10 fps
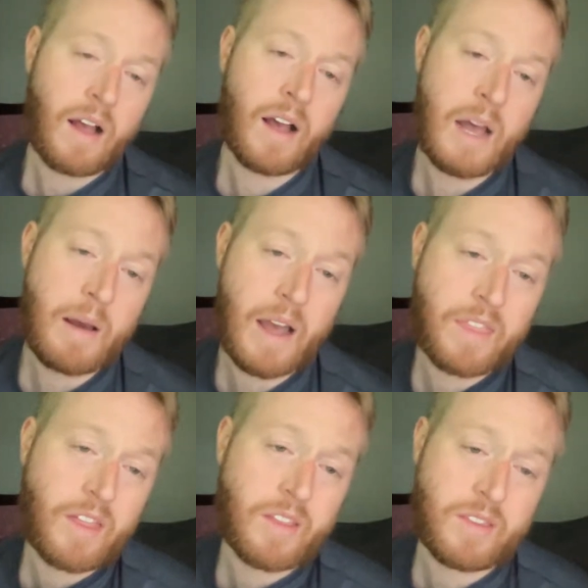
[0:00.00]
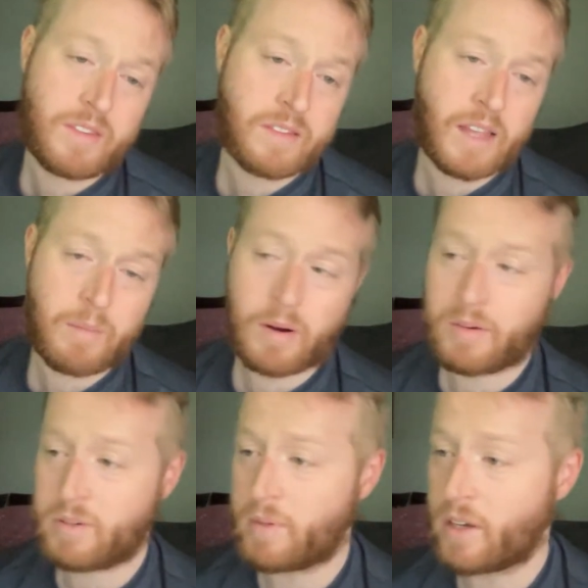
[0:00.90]
I thought that this line
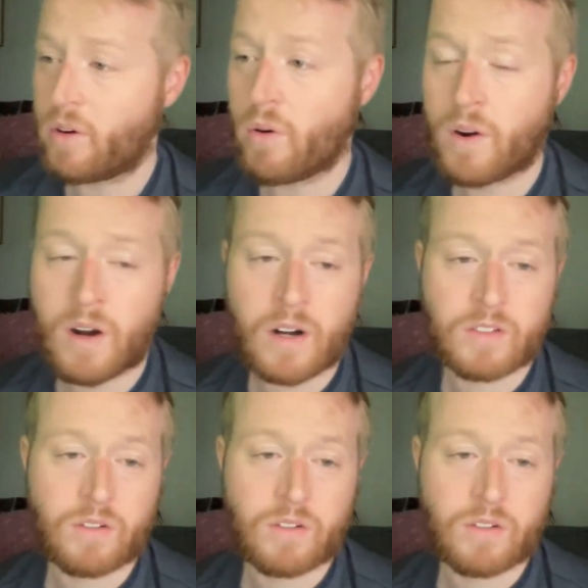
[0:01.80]
probably should be 1/4.